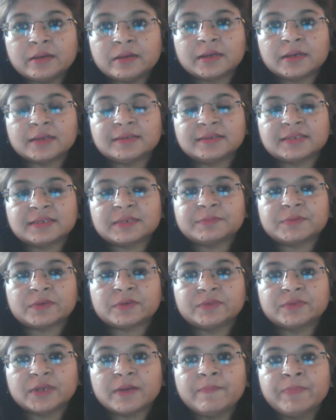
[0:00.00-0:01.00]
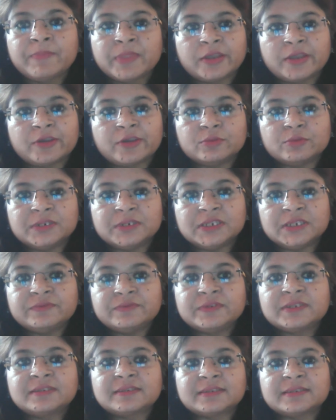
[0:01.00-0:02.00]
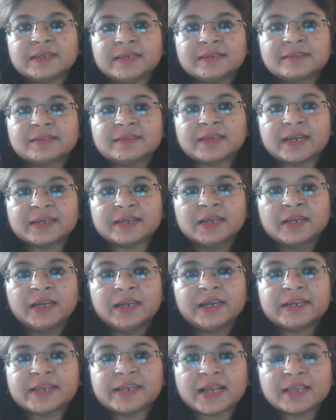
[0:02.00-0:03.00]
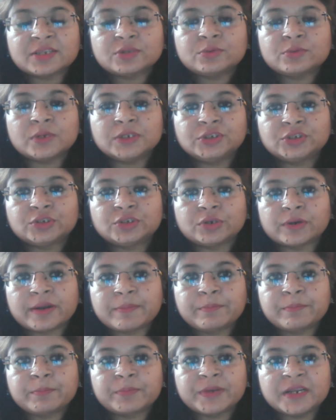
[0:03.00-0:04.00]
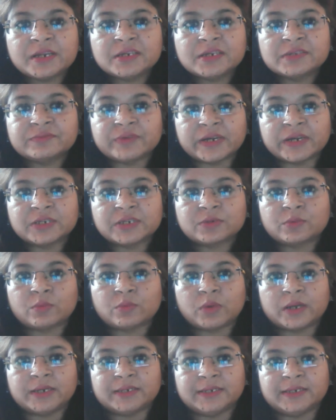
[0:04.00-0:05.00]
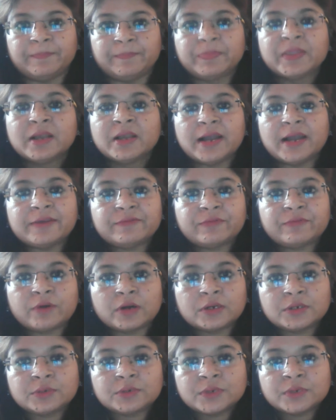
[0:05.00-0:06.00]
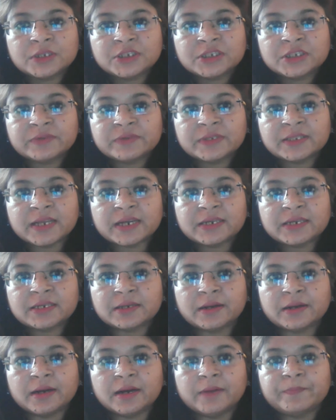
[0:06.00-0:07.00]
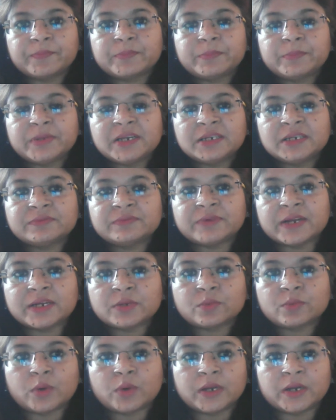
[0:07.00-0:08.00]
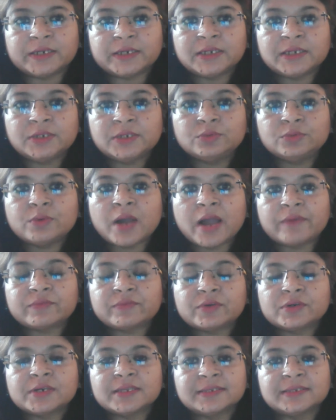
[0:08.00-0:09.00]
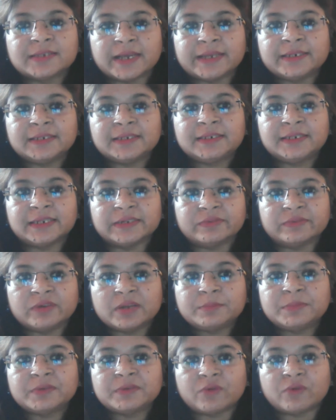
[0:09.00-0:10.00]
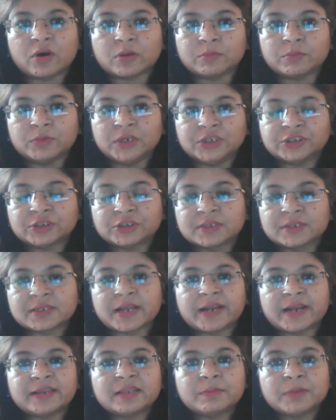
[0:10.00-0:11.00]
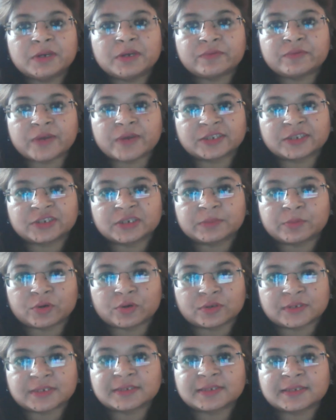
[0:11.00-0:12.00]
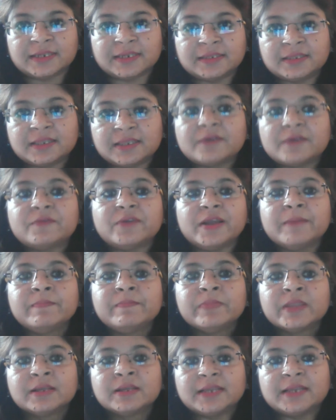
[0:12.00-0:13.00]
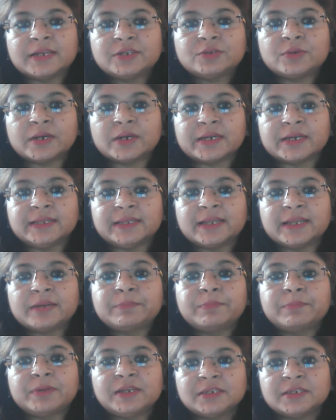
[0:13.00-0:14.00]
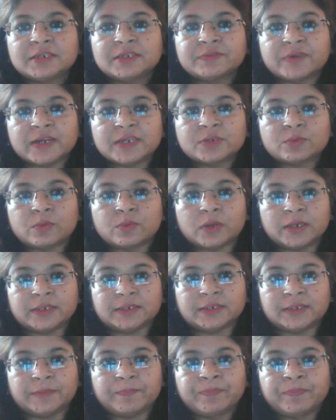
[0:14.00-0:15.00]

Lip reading: concept of the QbD, which says that it has to ensure a predefined quality, and to achieving that predefined quality, you have to design and develop the formulations and the manufacturing process in the way that you attain that predefined quality.